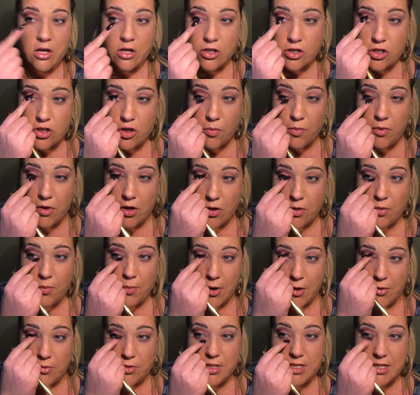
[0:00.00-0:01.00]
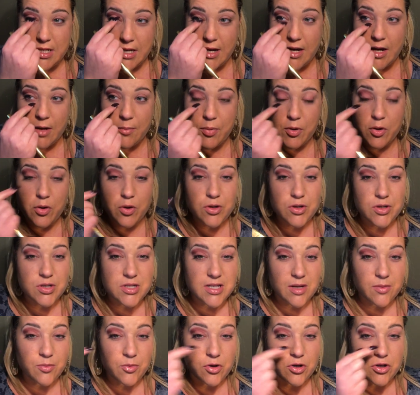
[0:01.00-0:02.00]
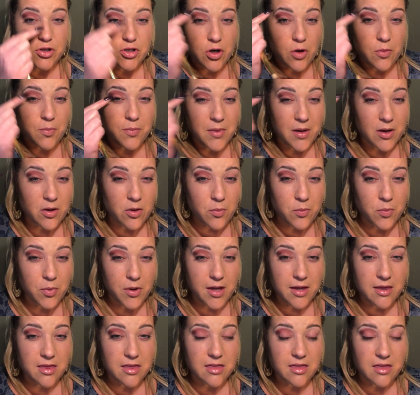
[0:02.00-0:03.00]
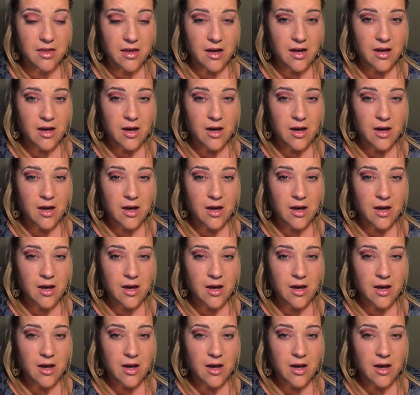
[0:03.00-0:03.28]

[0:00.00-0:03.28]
Stopping it about here, because I'm going to top that up with